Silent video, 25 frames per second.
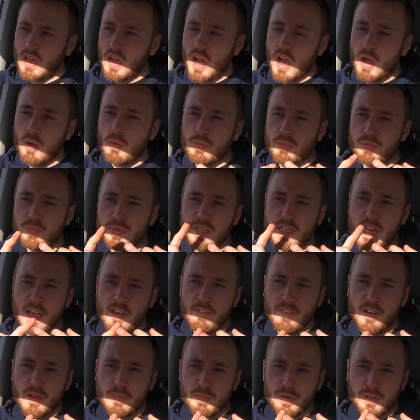I would
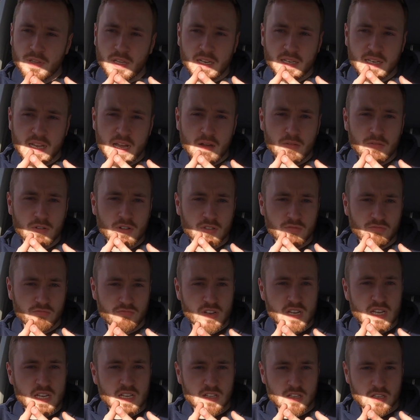definitely put that down as a
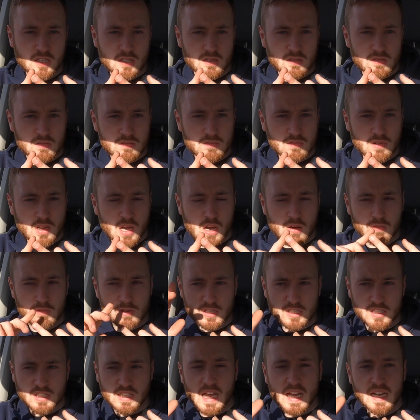reason. I
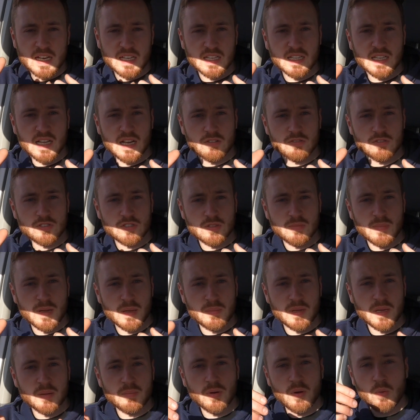would state it down just to
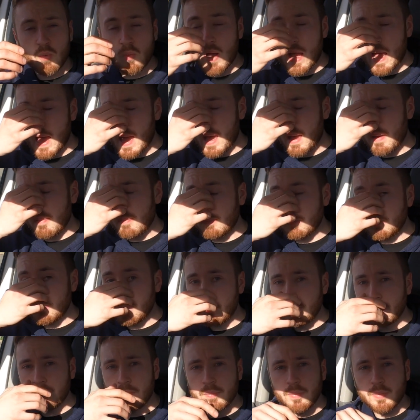make people aware.
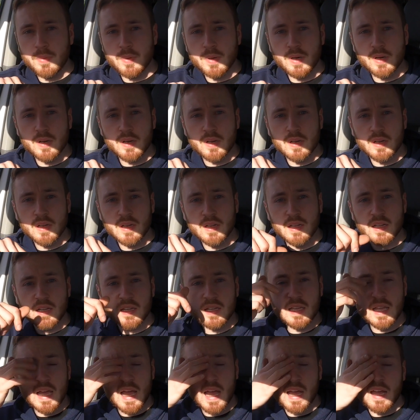But
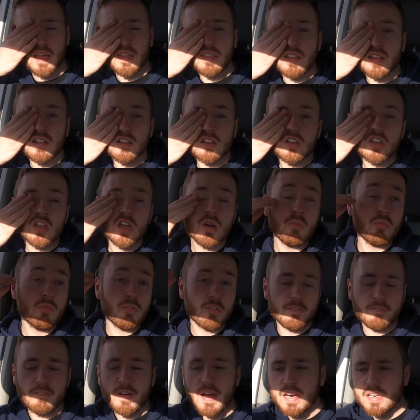yeah, there's a number
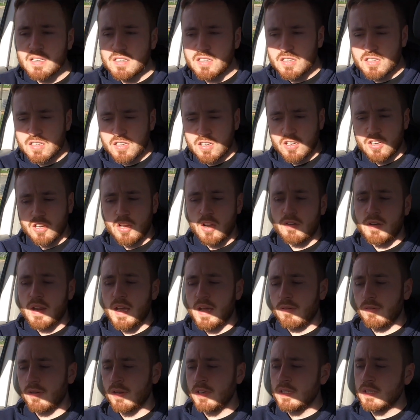of factors that can go
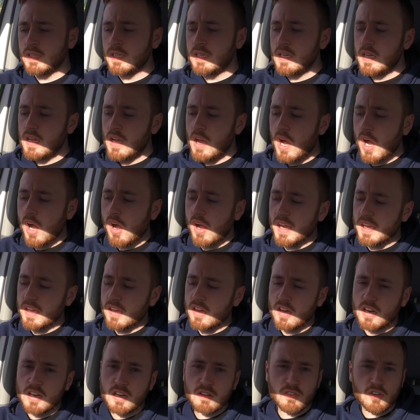down. I
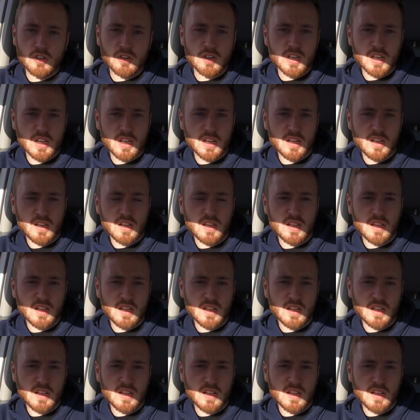kind of look at